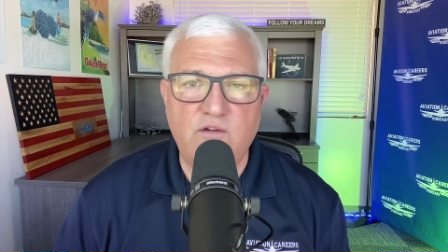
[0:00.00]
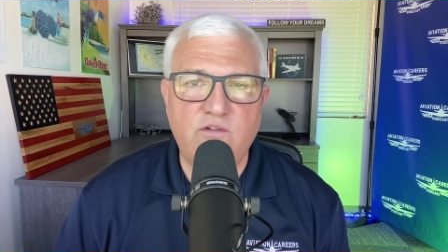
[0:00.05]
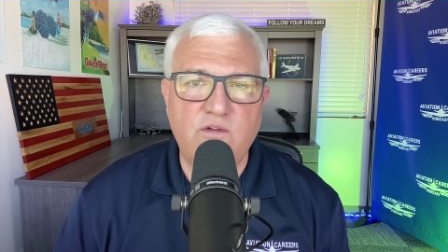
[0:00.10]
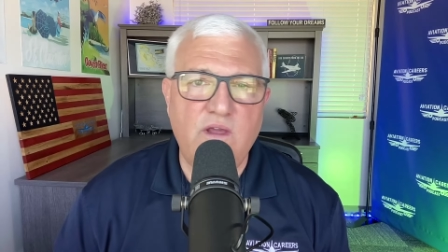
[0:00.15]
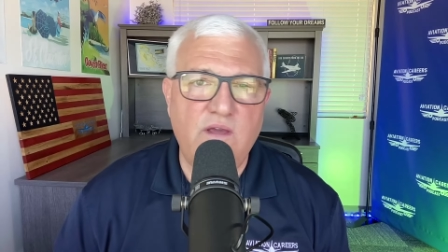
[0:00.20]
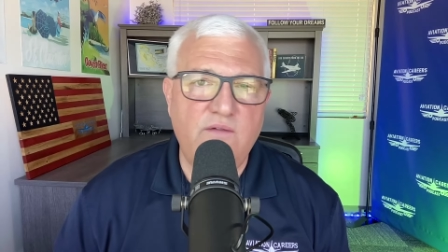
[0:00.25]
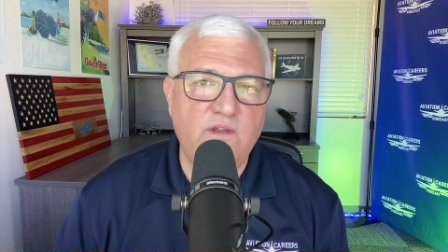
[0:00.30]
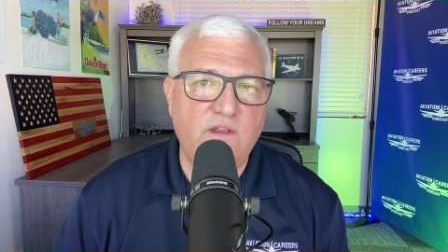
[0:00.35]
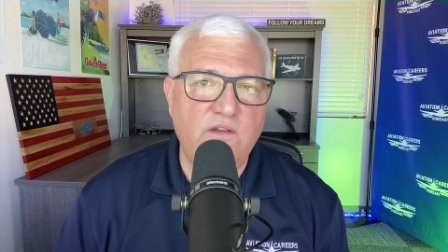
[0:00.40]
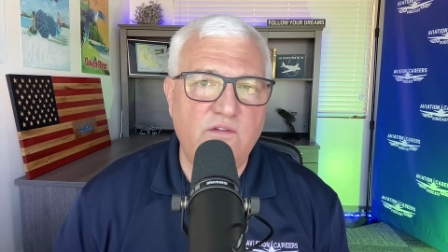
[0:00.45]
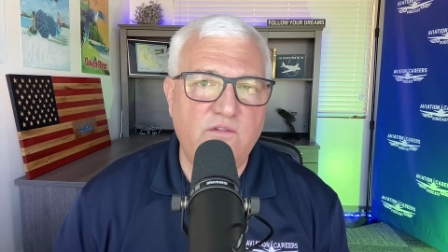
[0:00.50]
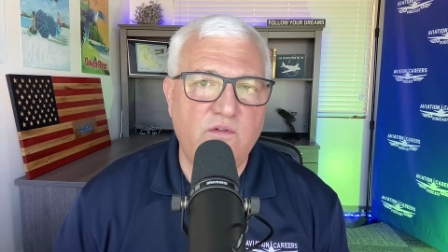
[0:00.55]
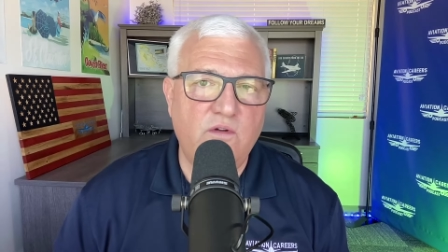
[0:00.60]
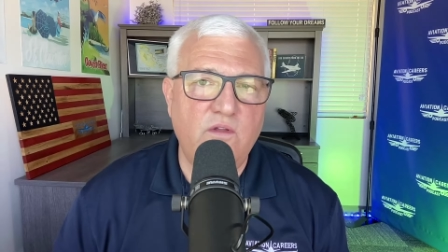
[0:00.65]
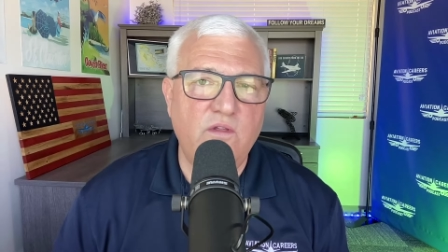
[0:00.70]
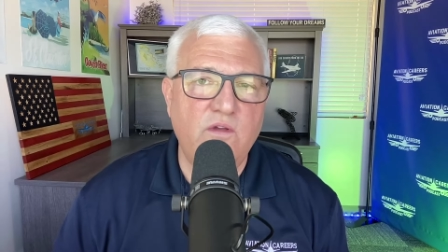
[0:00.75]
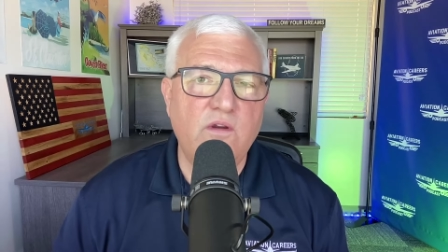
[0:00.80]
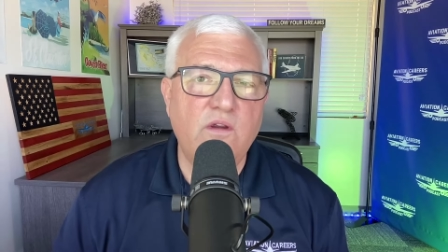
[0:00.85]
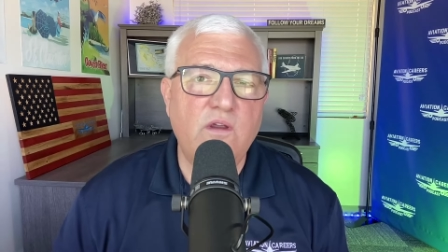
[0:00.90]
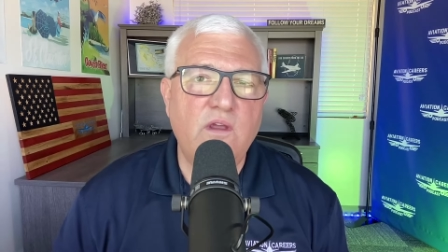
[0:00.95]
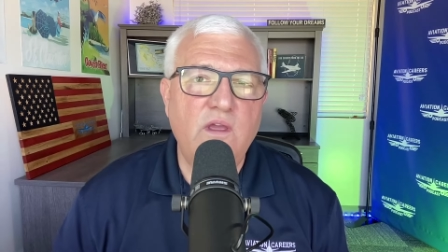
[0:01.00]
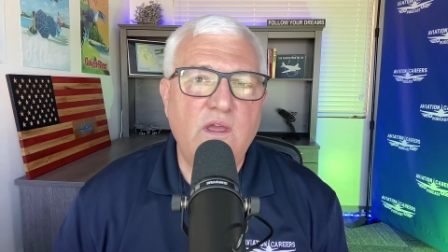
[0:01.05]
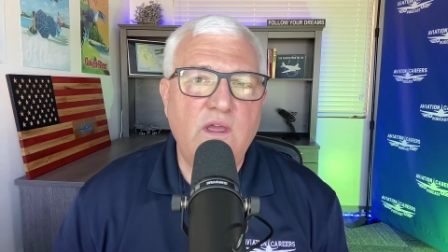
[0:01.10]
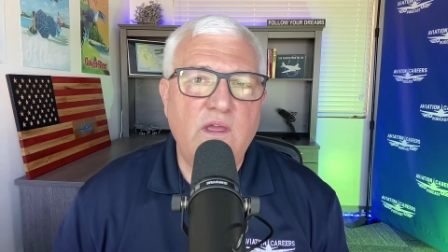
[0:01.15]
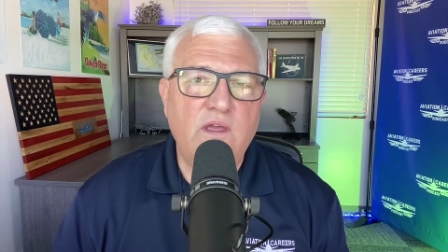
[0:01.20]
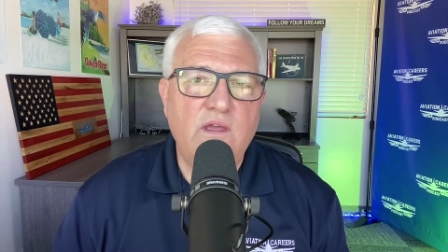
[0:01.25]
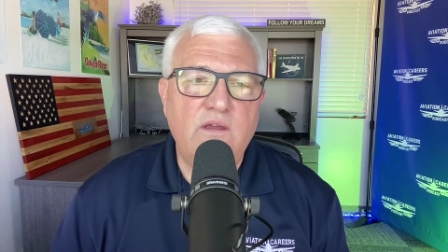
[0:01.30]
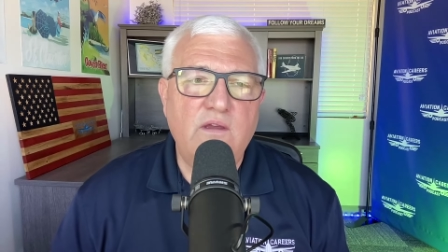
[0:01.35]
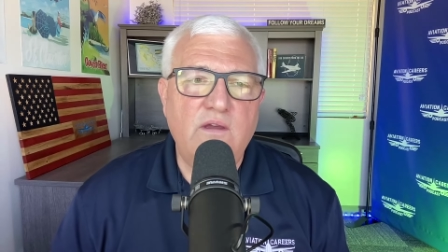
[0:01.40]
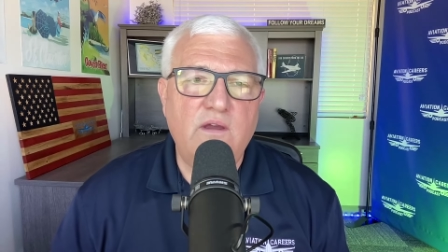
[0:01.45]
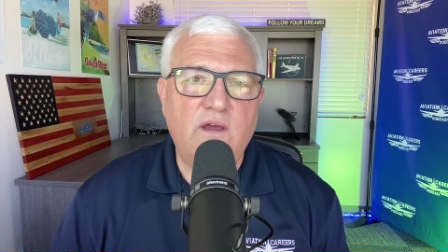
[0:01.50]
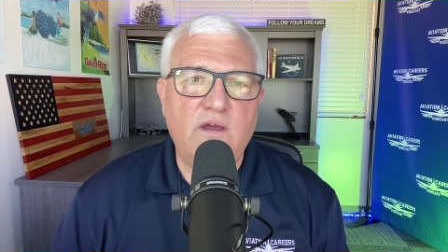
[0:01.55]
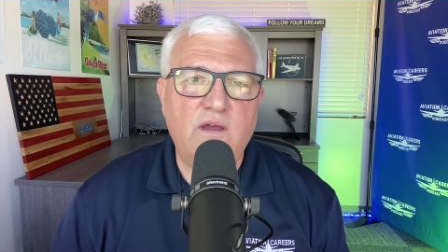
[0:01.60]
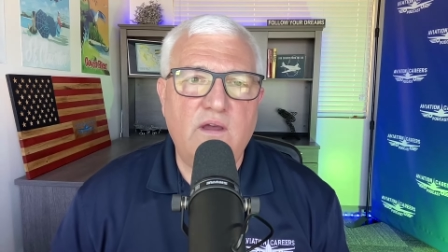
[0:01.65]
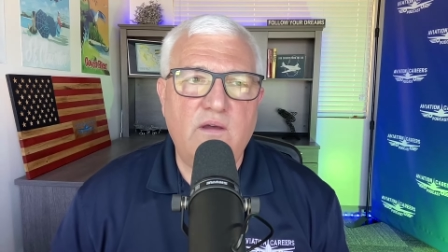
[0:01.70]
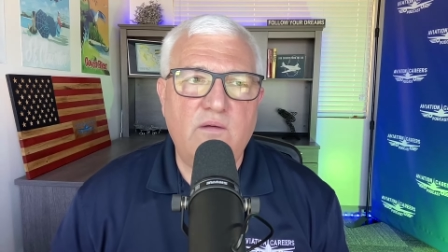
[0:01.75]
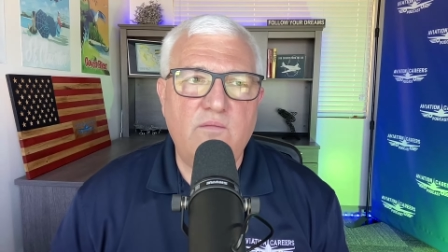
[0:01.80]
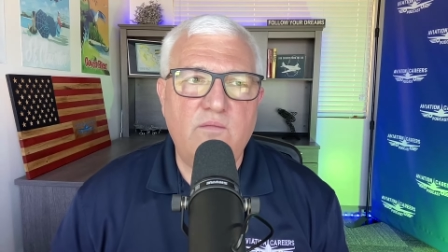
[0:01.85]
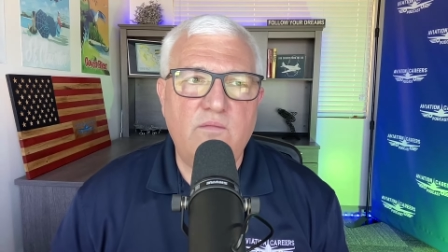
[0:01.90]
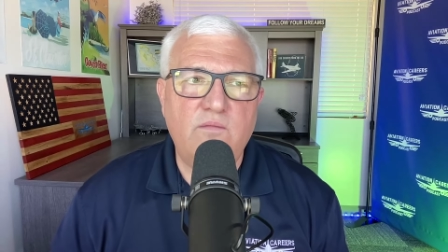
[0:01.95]
traffic controller,
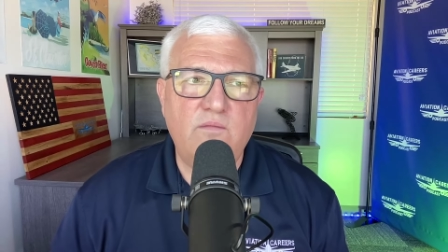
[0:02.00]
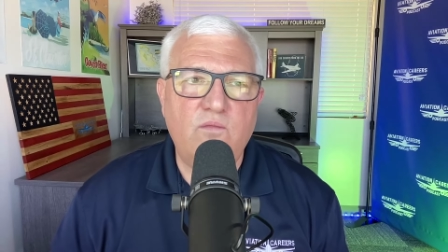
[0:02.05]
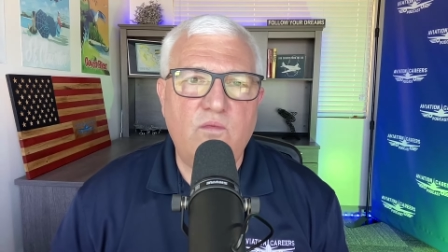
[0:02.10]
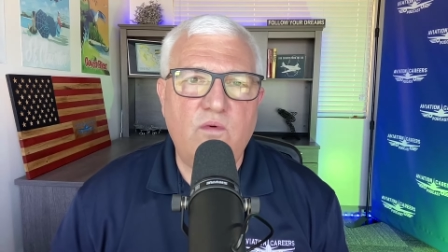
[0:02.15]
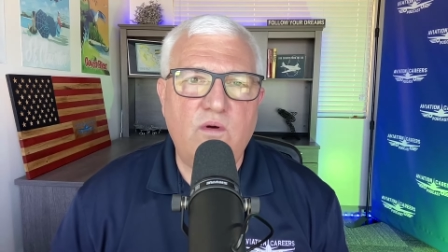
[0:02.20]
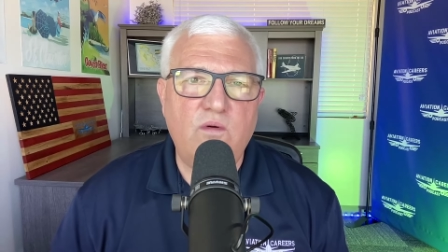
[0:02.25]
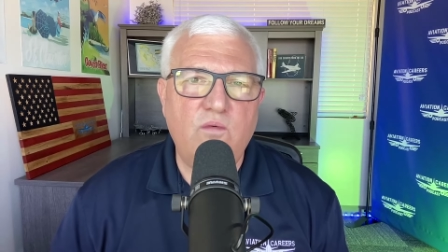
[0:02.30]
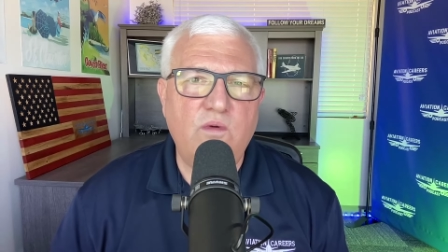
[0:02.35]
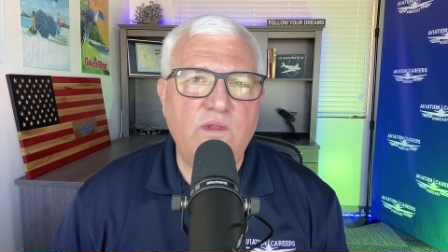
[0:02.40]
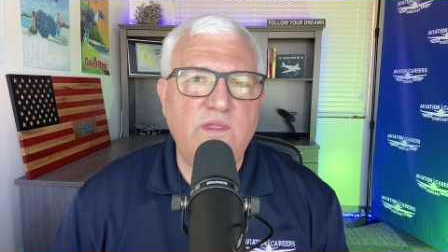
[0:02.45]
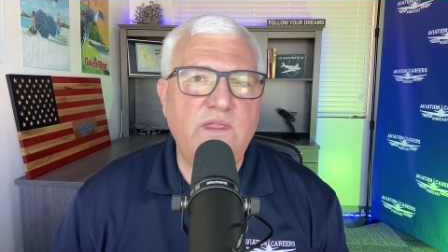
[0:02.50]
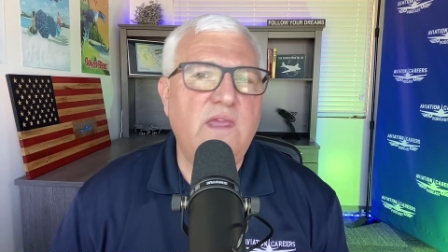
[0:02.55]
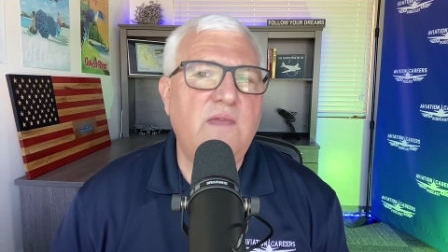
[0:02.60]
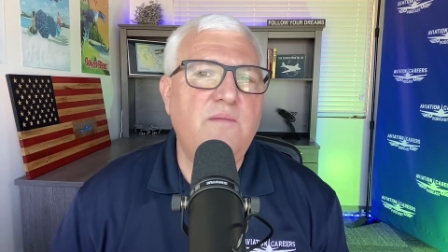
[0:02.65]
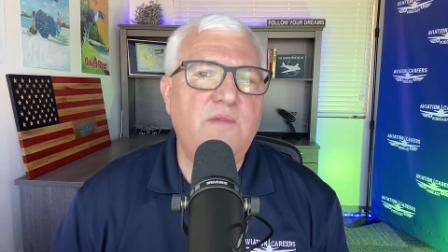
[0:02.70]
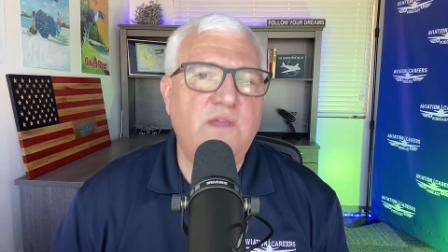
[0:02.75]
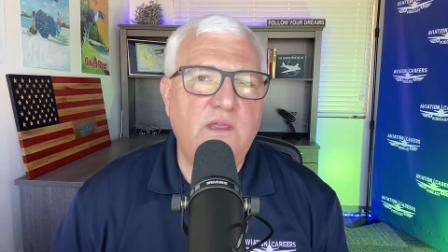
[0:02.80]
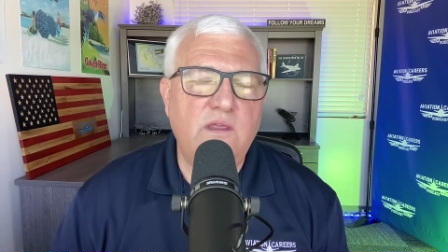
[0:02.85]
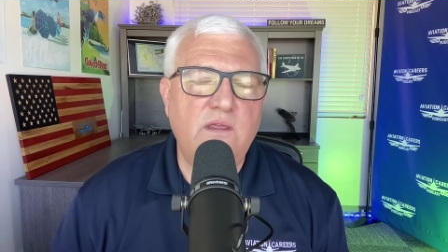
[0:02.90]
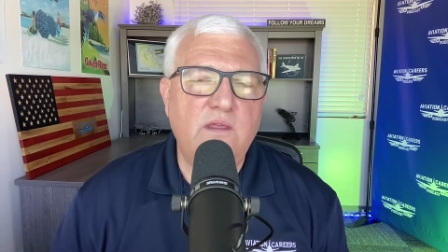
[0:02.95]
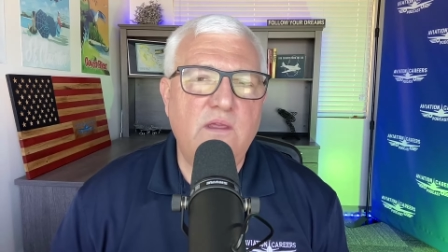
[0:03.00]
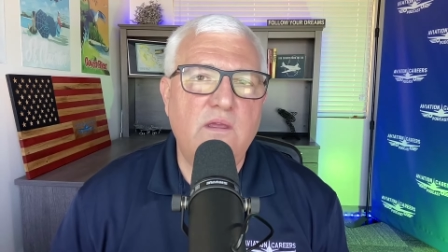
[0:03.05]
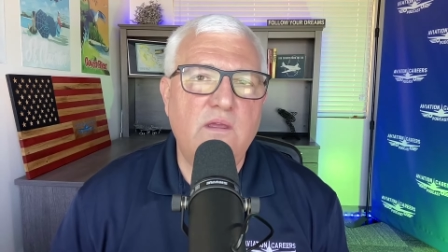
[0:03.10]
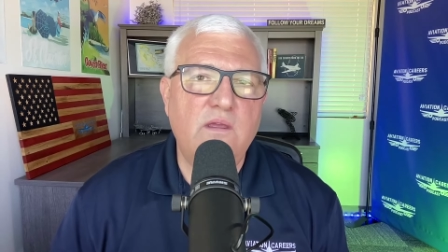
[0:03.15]
what would they be?